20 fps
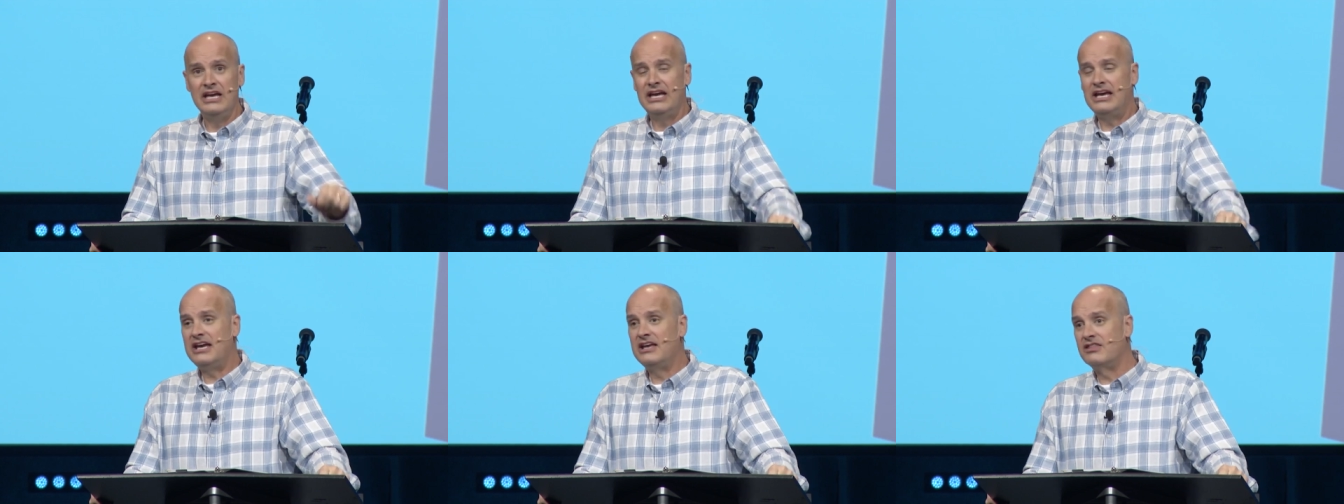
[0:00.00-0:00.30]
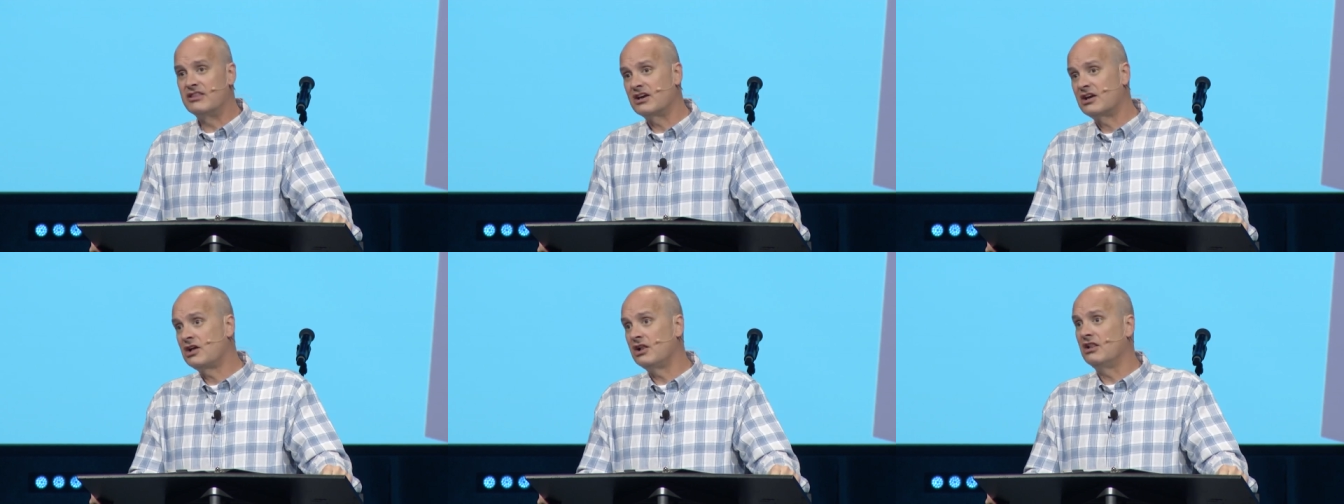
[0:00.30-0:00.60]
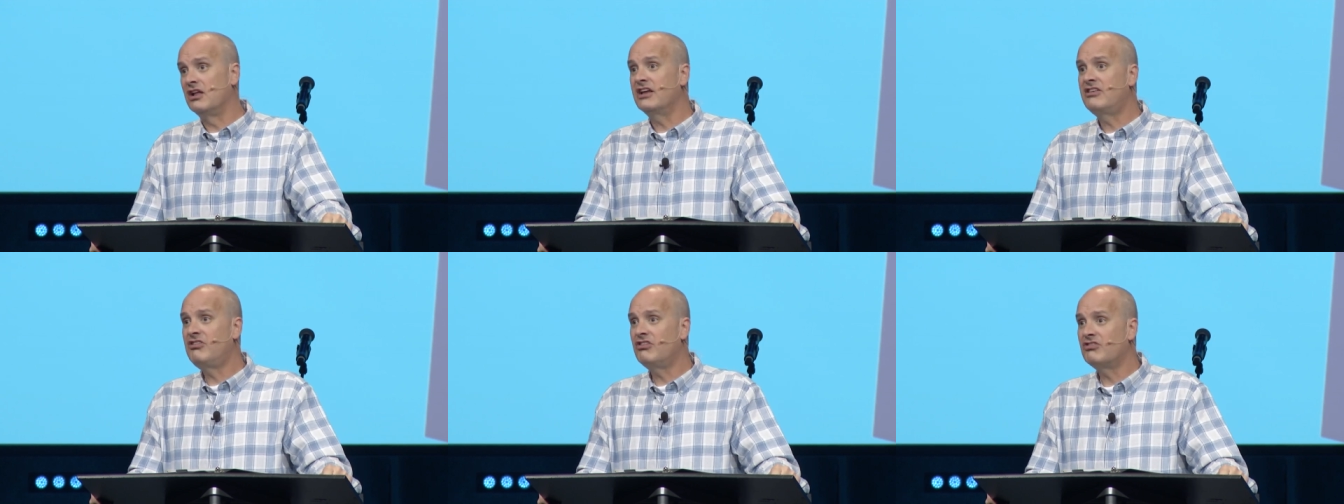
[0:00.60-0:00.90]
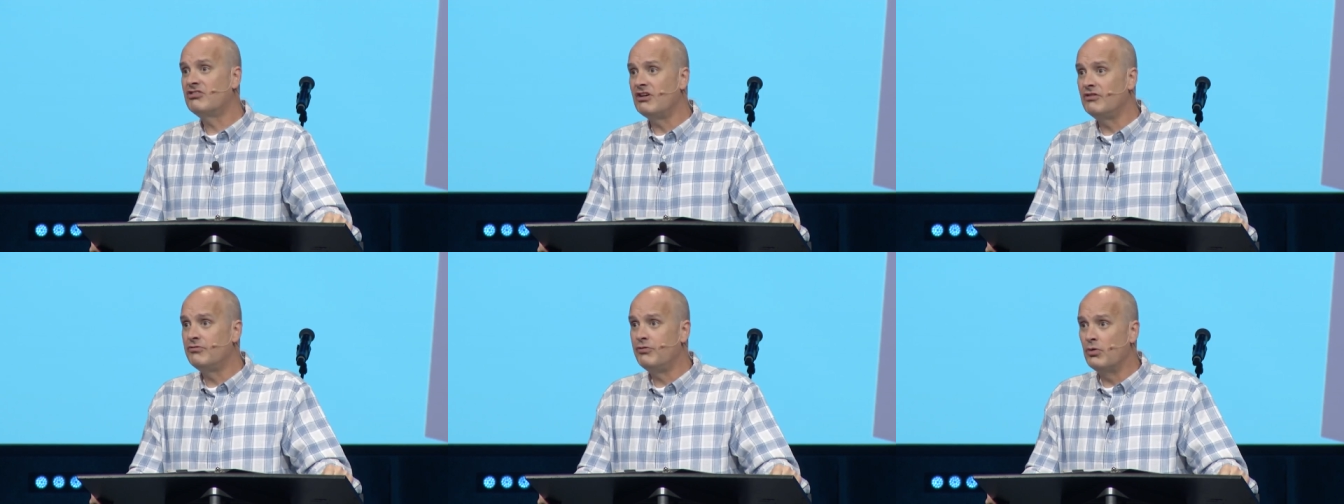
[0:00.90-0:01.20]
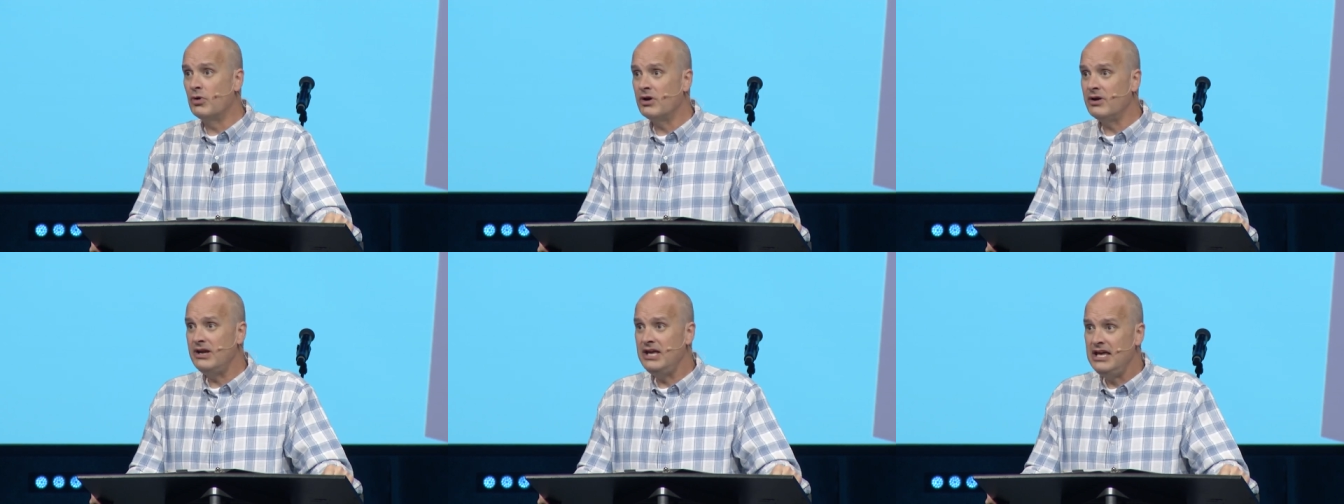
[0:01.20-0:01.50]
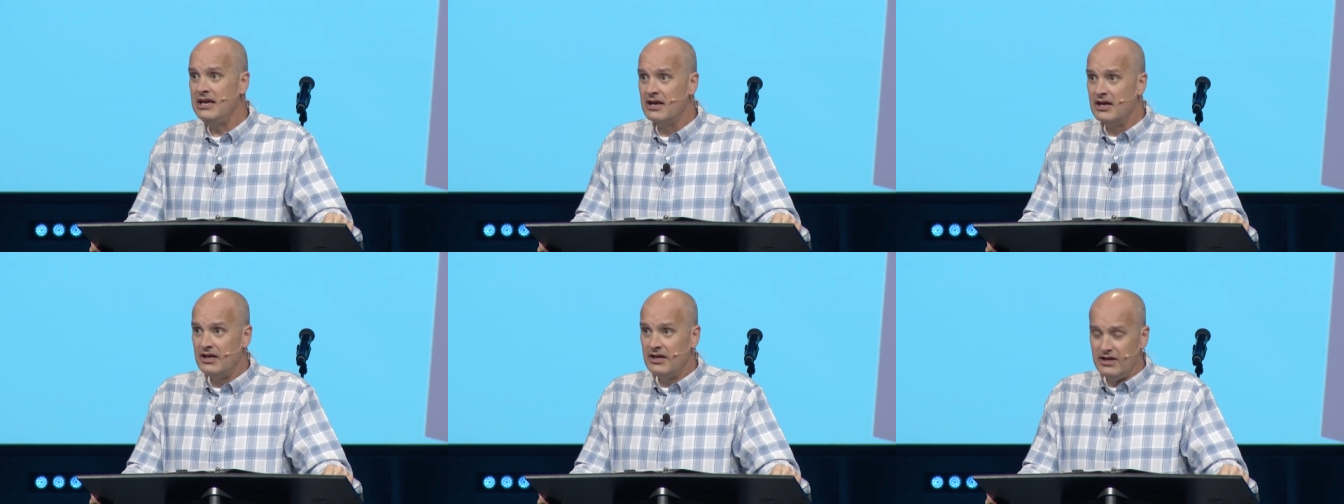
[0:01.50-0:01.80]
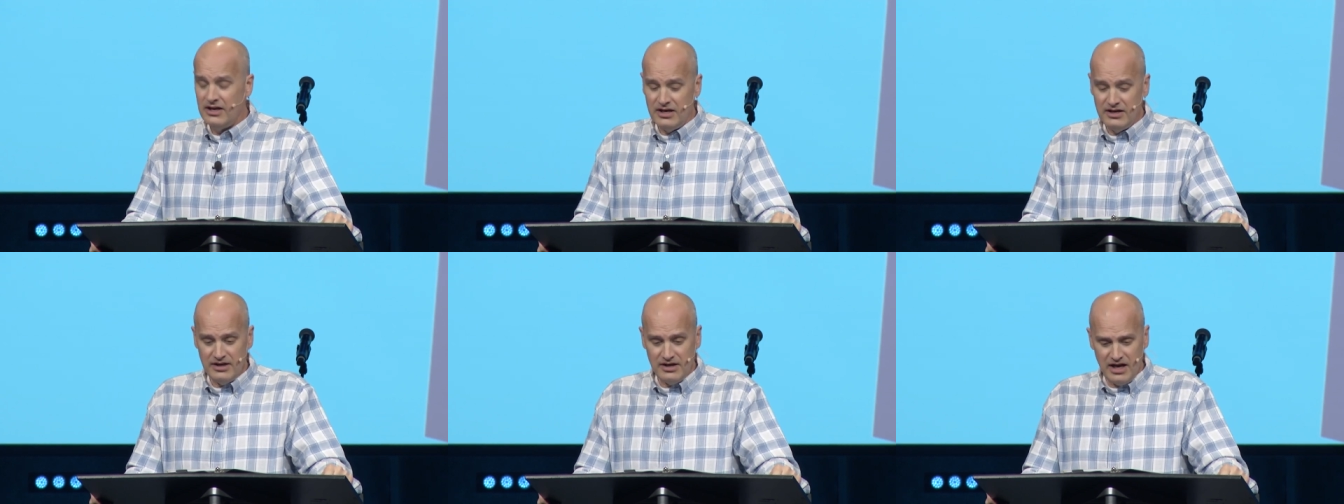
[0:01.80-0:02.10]
in the clutches of worry.
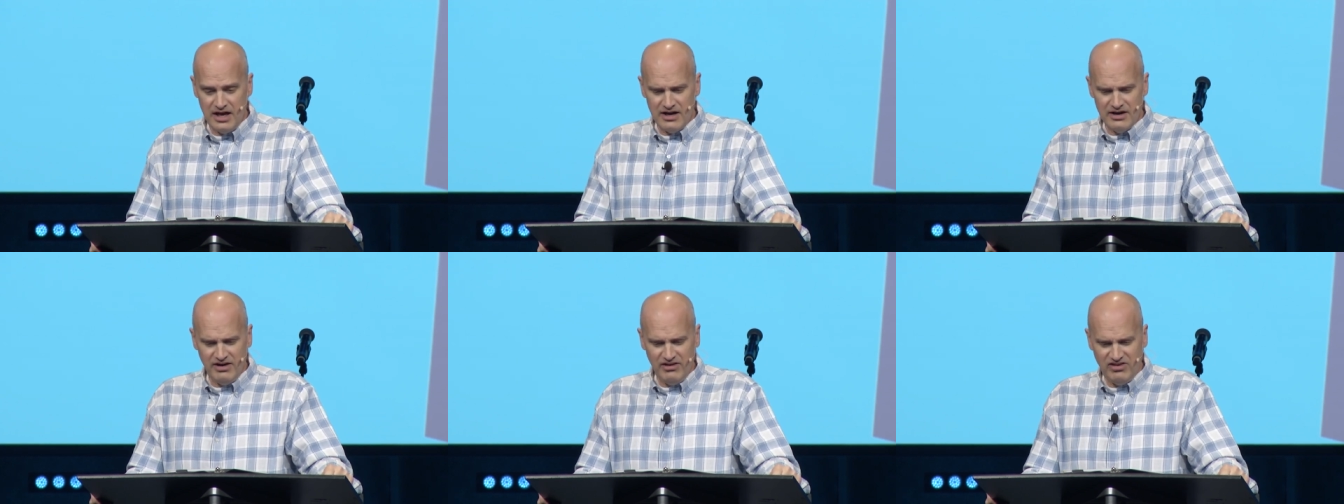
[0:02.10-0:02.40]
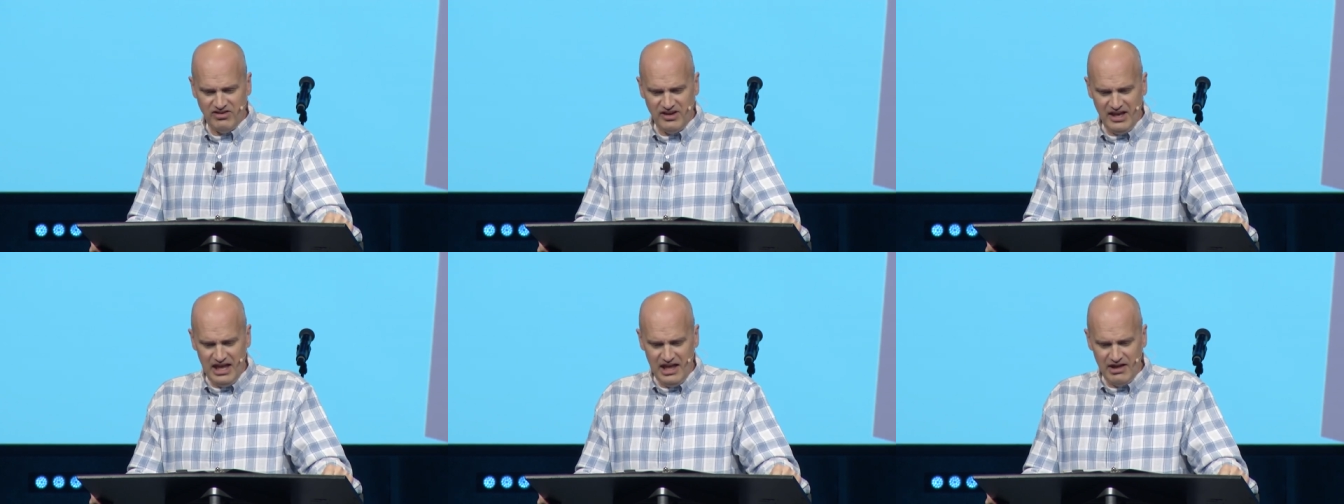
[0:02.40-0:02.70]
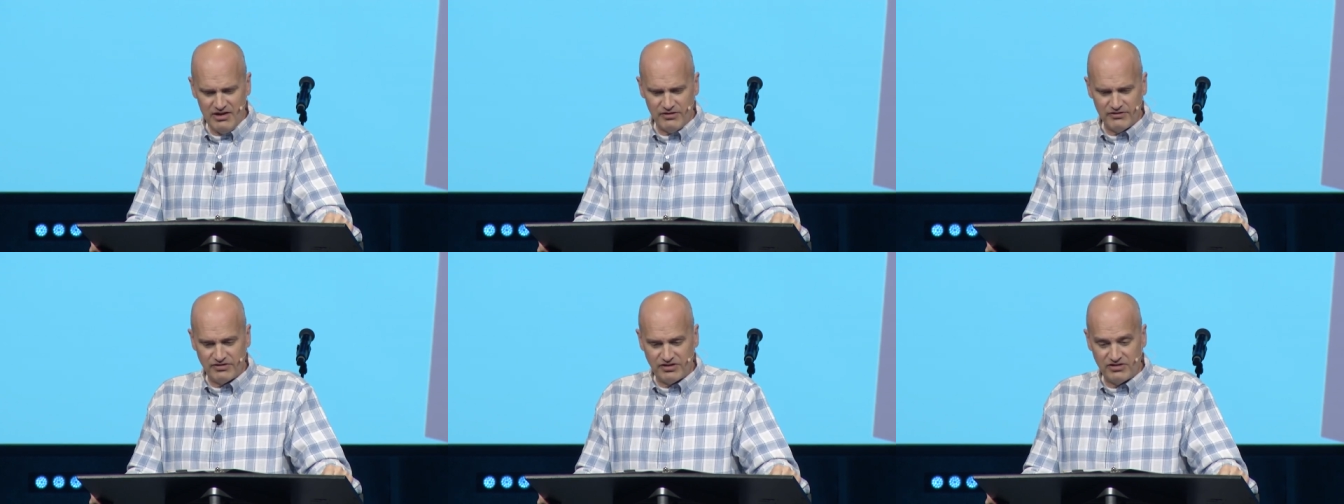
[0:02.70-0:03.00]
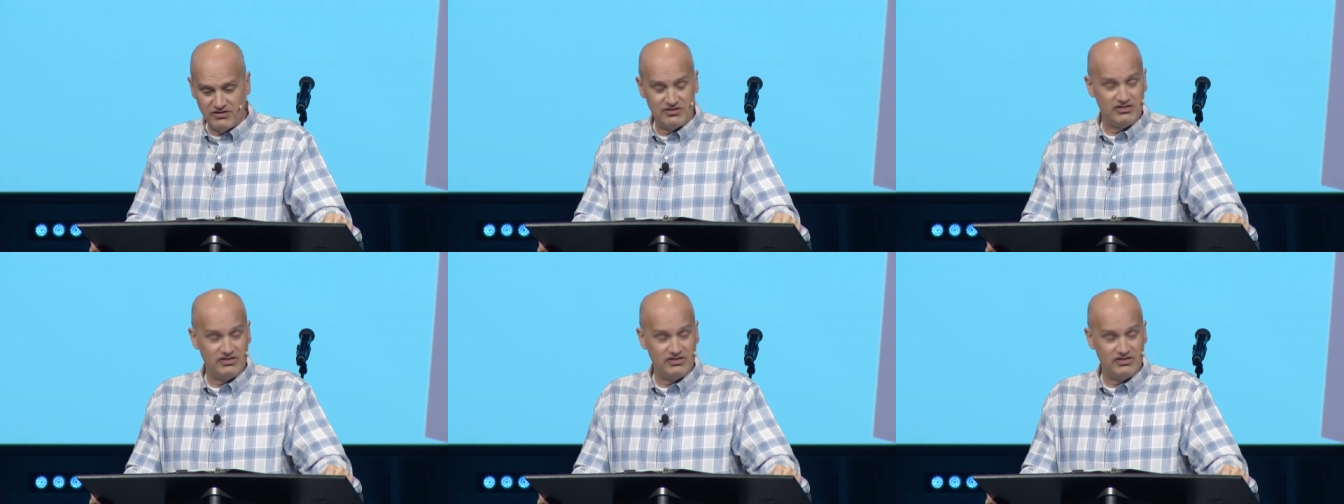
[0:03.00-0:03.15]
Uh, ourselves.